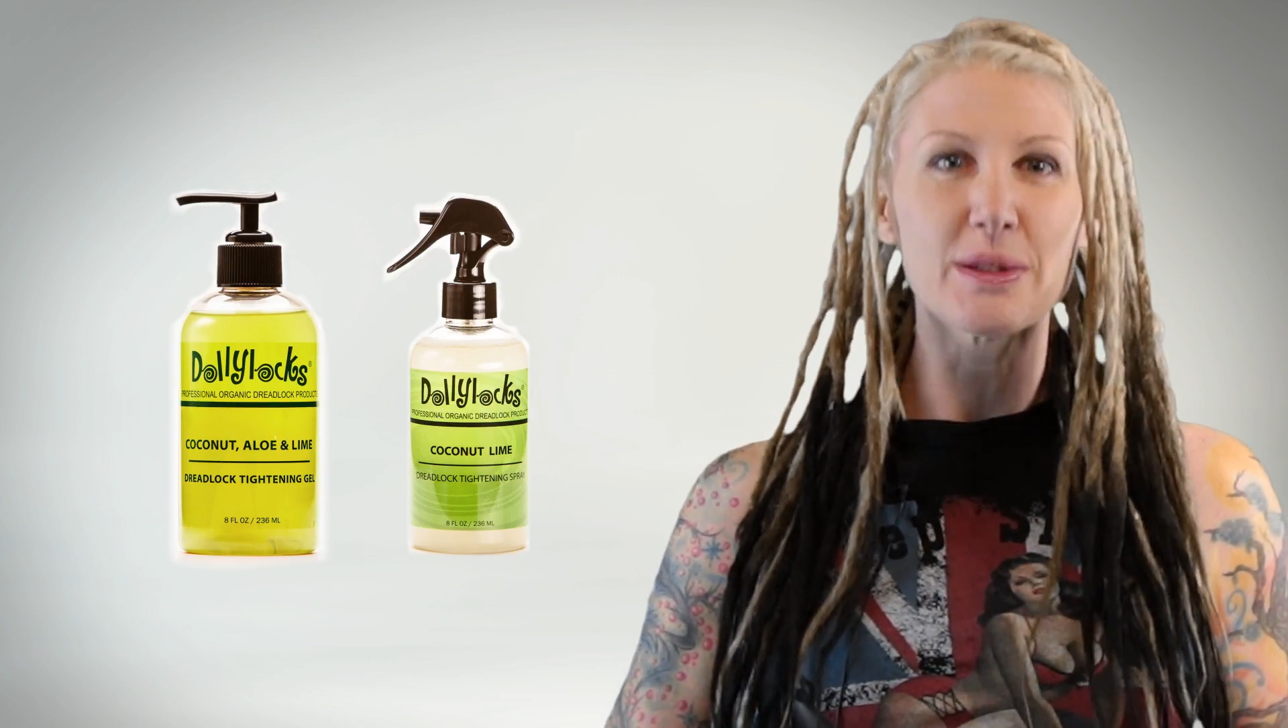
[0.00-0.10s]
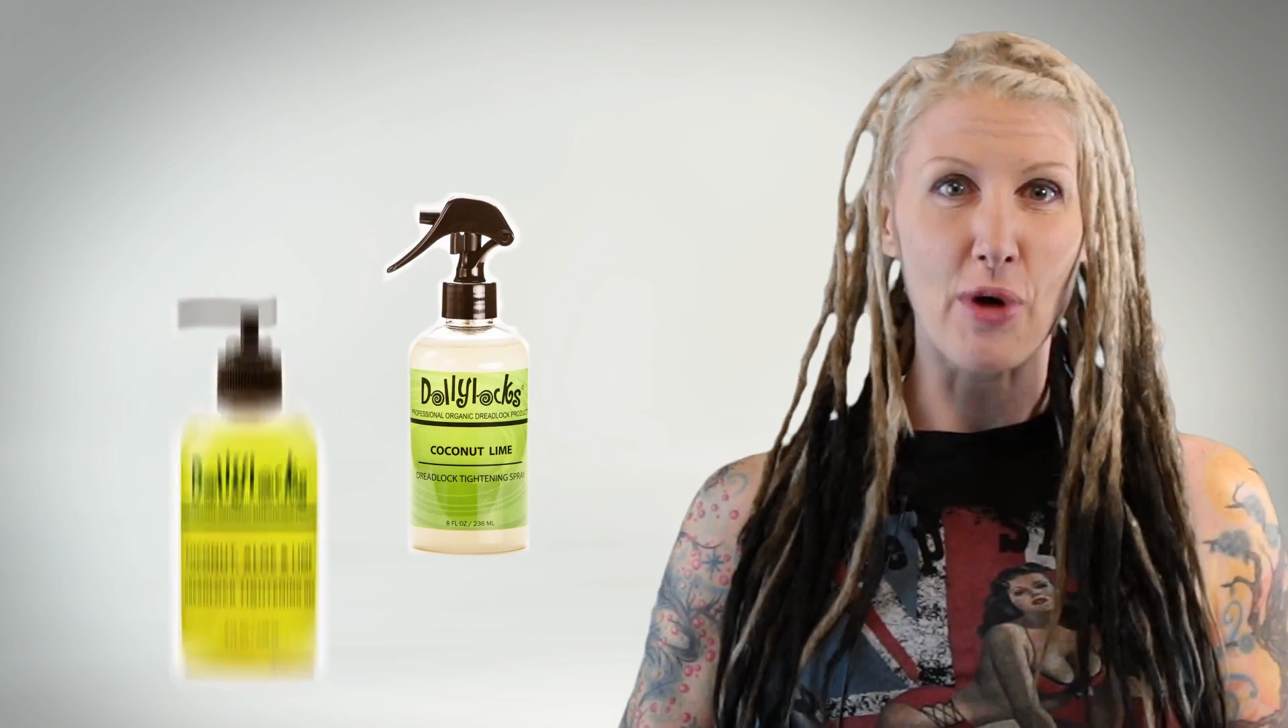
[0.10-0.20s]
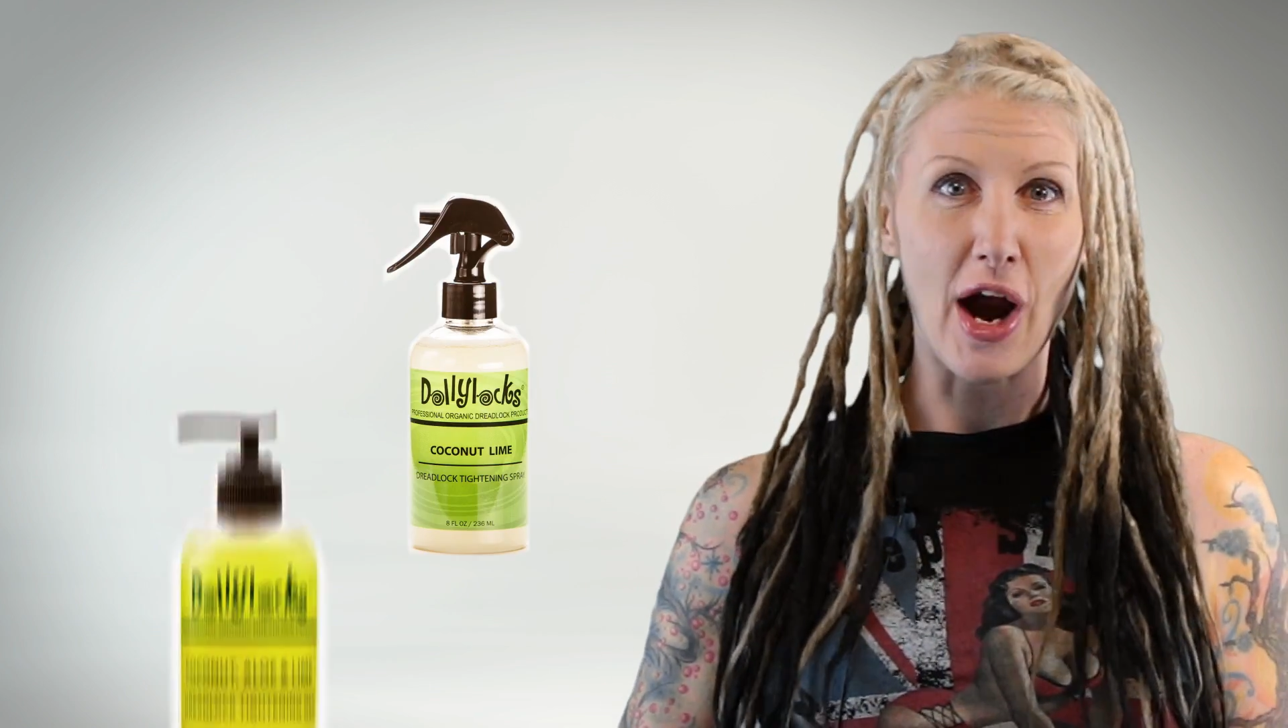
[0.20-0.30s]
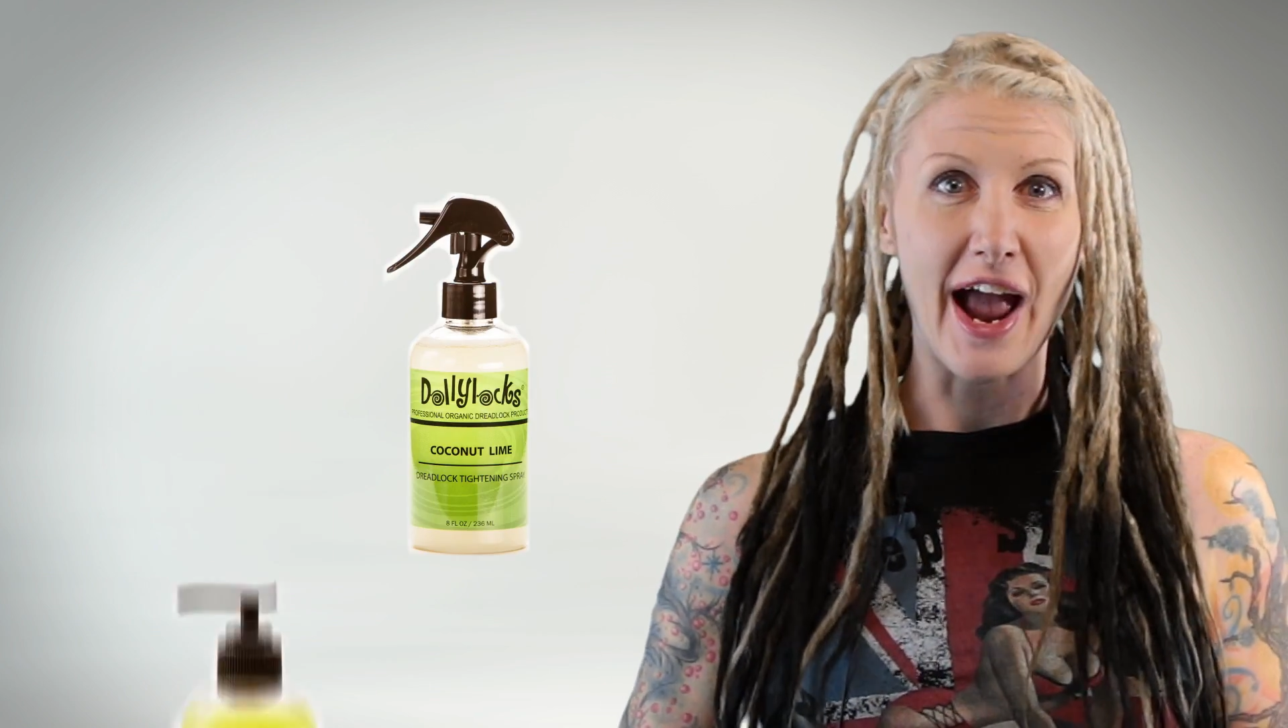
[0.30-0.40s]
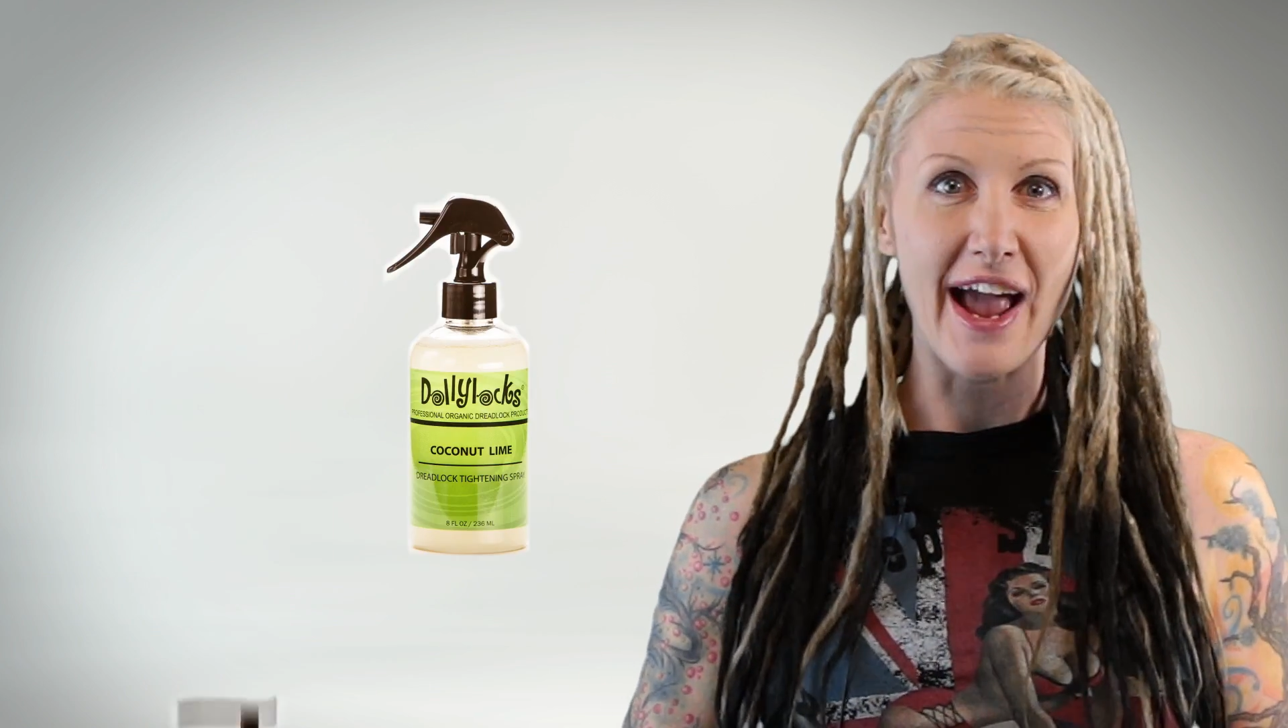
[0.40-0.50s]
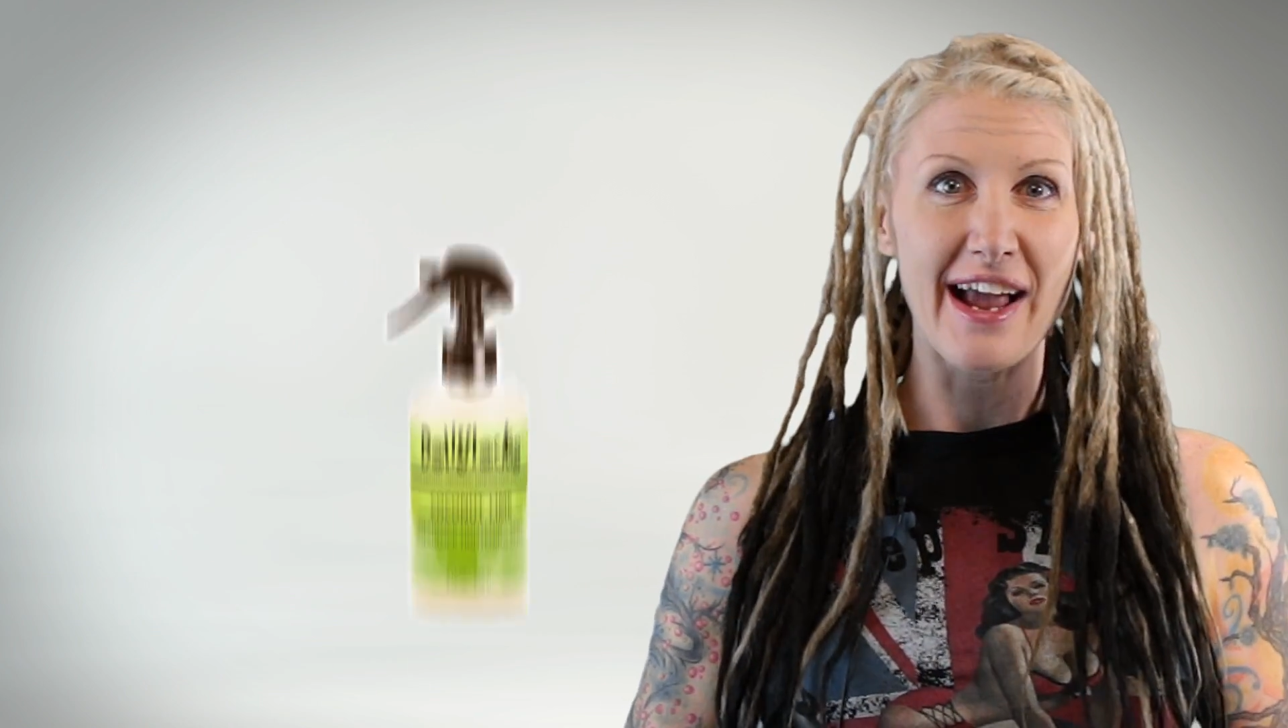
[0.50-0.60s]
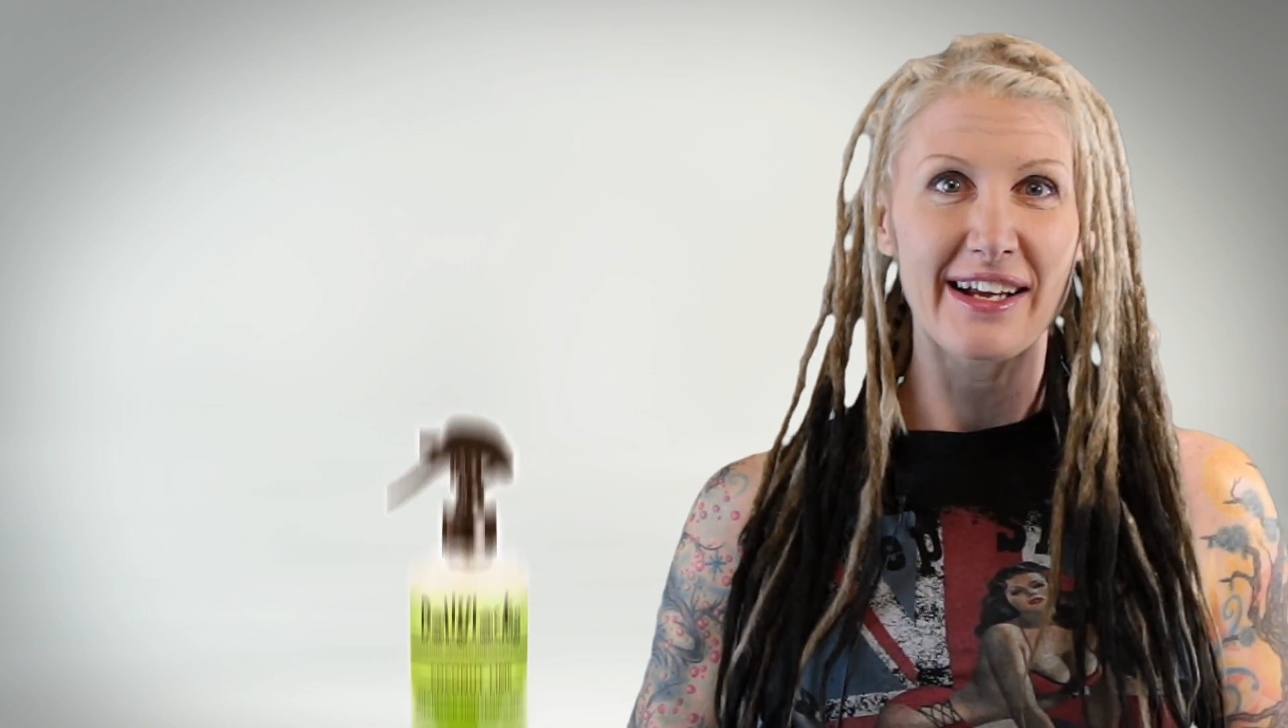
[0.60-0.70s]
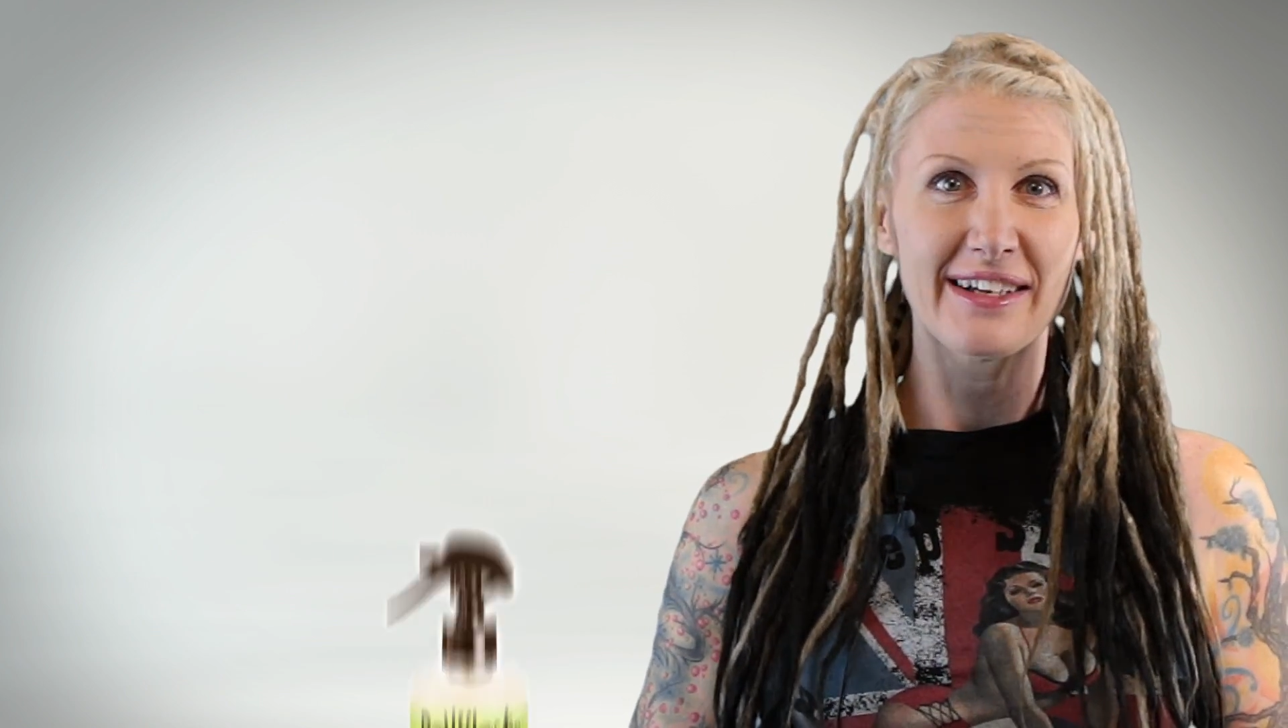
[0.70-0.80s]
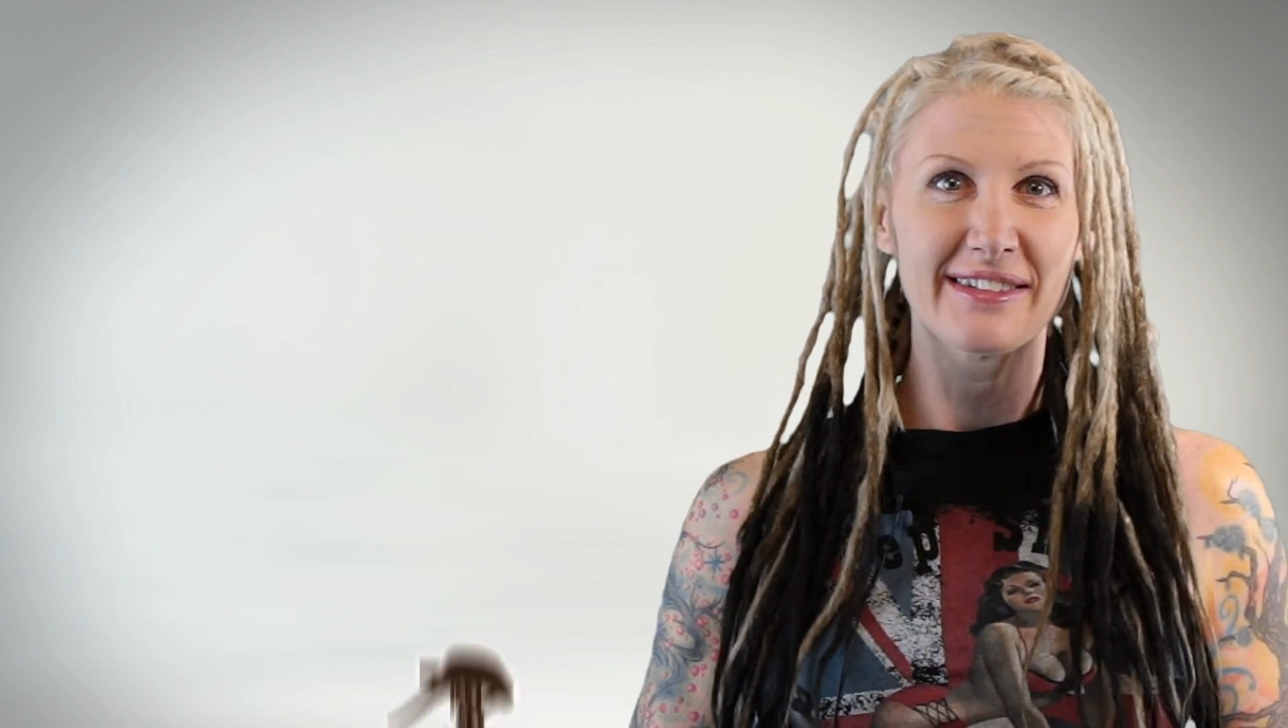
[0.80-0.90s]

spray.